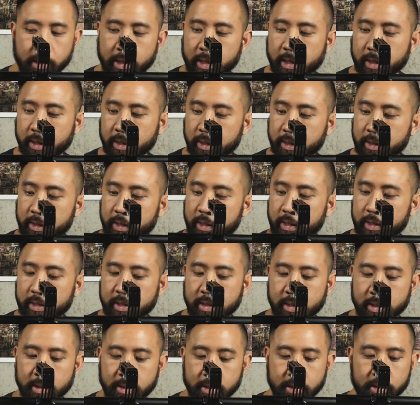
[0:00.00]
and
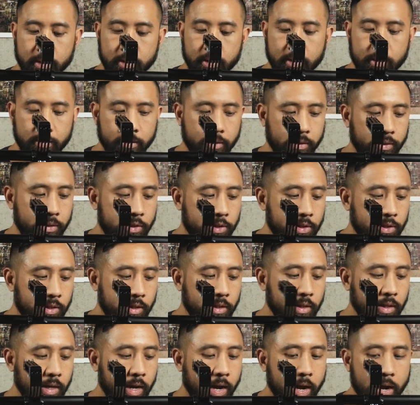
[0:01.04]
let's
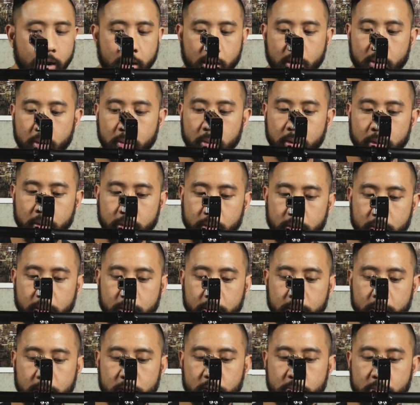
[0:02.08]
see how
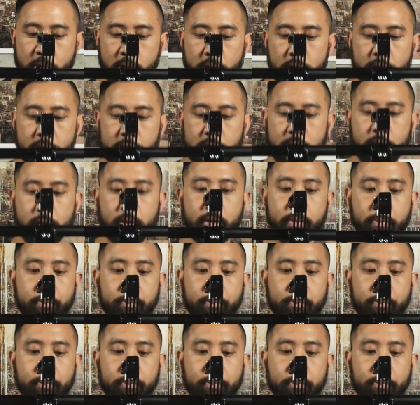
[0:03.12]
these motors are.